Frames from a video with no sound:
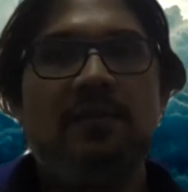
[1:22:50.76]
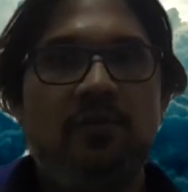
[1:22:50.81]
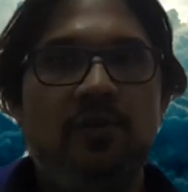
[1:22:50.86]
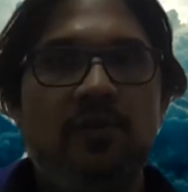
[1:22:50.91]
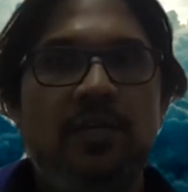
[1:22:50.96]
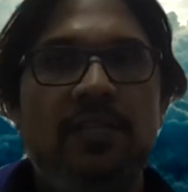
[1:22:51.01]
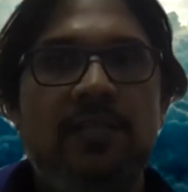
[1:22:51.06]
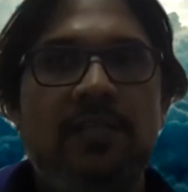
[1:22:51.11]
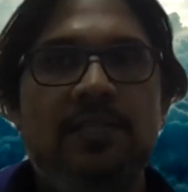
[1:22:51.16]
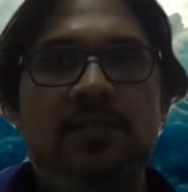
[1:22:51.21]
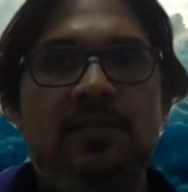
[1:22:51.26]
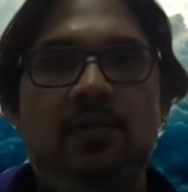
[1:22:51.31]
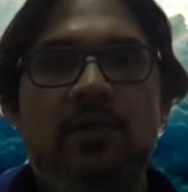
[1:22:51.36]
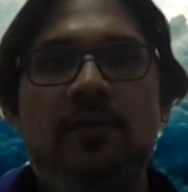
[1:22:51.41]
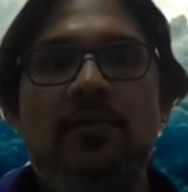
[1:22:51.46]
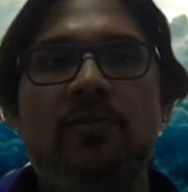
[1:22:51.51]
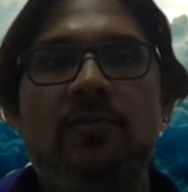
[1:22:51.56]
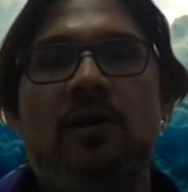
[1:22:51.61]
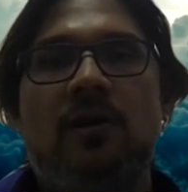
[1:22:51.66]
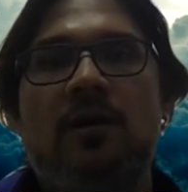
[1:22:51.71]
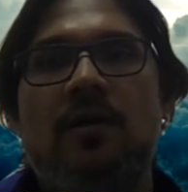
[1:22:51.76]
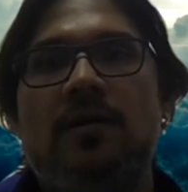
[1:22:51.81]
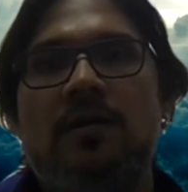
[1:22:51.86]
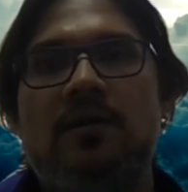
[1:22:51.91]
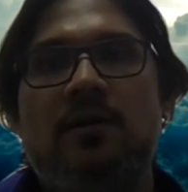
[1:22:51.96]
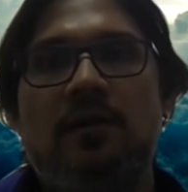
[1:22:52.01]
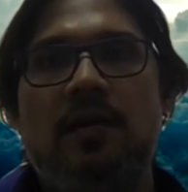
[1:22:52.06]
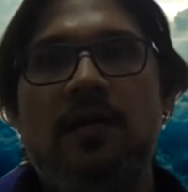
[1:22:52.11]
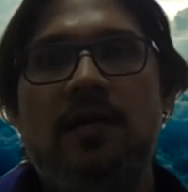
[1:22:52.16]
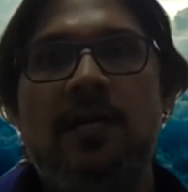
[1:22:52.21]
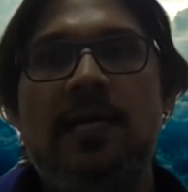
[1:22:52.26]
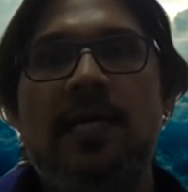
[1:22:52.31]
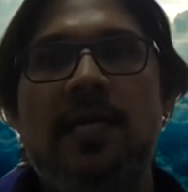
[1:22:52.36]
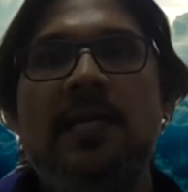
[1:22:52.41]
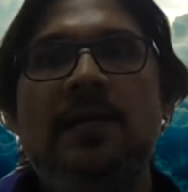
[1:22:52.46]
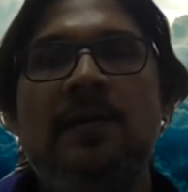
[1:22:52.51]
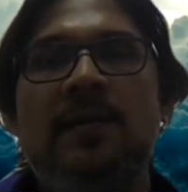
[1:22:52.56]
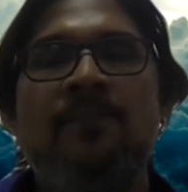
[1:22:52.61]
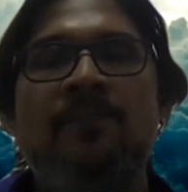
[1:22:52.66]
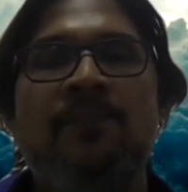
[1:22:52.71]
of doing this. You can use
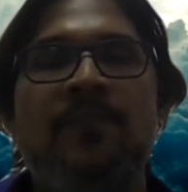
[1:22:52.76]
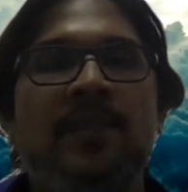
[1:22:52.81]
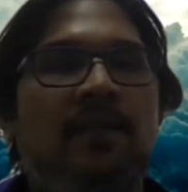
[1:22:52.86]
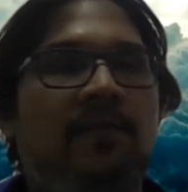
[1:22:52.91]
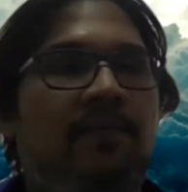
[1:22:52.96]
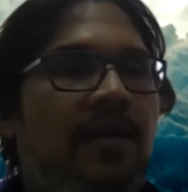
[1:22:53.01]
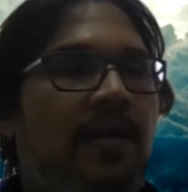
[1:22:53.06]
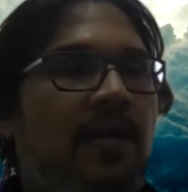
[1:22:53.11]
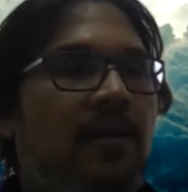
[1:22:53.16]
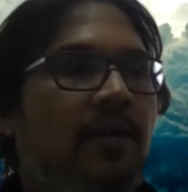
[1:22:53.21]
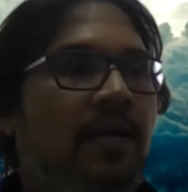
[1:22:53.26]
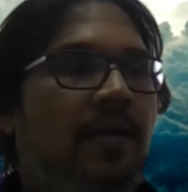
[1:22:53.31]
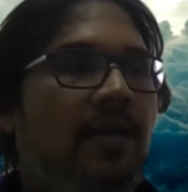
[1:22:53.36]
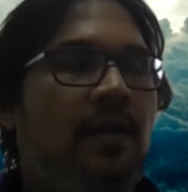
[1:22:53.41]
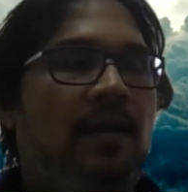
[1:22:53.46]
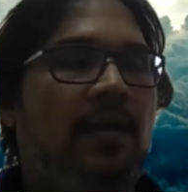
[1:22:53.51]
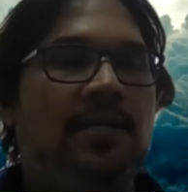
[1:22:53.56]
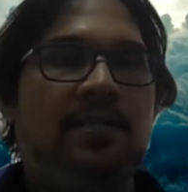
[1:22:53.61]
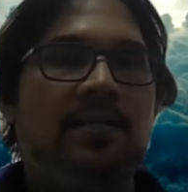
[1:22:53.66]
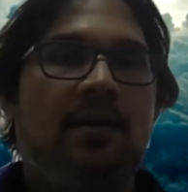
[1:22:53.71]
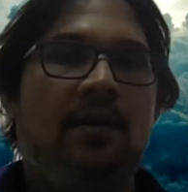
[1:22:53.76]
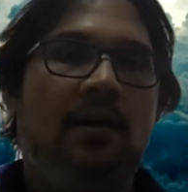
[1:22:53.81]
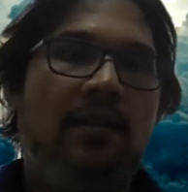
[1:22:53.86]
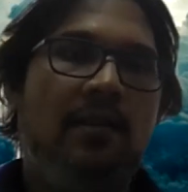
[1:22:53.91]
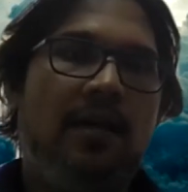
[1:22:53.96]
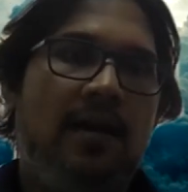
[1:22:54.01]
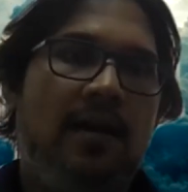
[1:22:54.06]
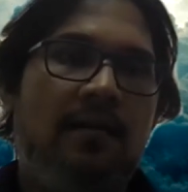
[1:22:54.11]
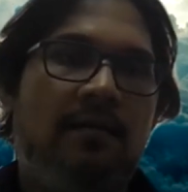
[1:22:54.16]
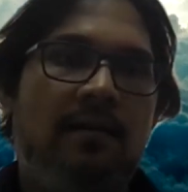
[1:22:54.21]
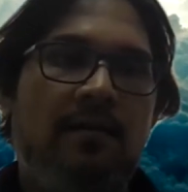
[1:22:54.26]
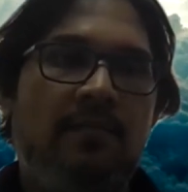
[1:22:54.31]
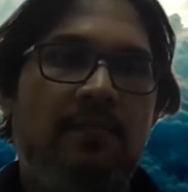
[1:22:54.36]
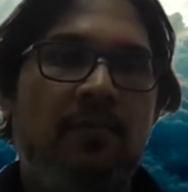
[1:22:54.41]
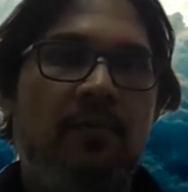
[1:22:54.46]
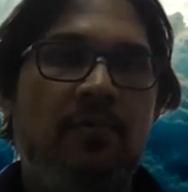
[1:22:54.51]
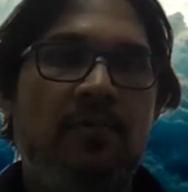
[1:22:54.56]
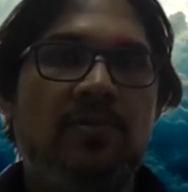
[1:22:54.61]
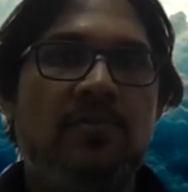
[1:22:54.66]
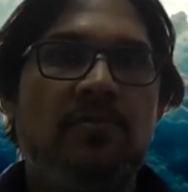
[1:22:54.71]
otter.ai where you can ask all the 100
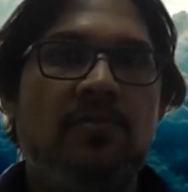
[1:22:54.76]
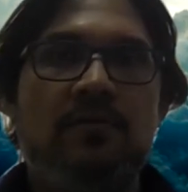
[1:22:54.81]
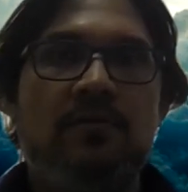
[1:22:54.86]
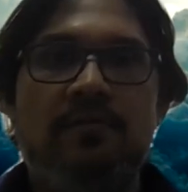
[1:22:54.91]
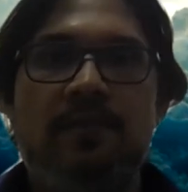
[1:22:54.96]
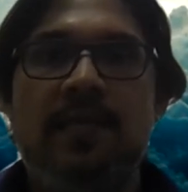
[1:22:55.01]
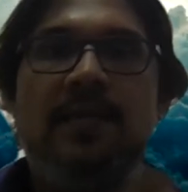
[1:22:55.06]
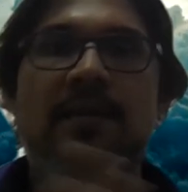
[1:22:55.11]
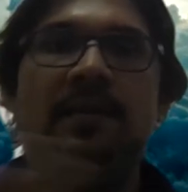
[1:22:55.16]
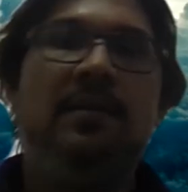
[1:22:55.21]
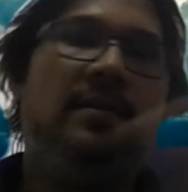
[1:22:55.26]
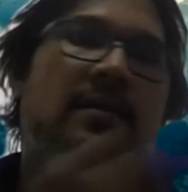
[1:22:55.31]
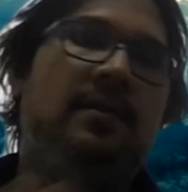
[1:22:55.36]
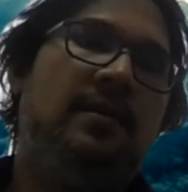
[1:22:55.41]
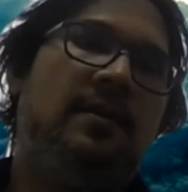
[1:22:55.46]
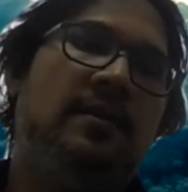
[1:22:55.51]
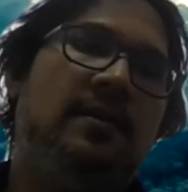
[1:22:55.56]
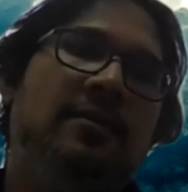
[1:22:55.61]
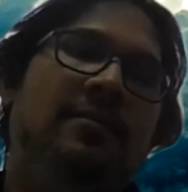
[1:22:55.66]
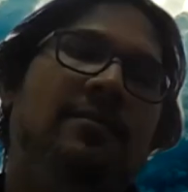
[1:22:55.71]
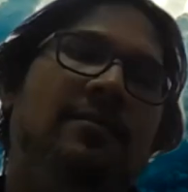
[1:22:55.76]
posts to make it, uh, you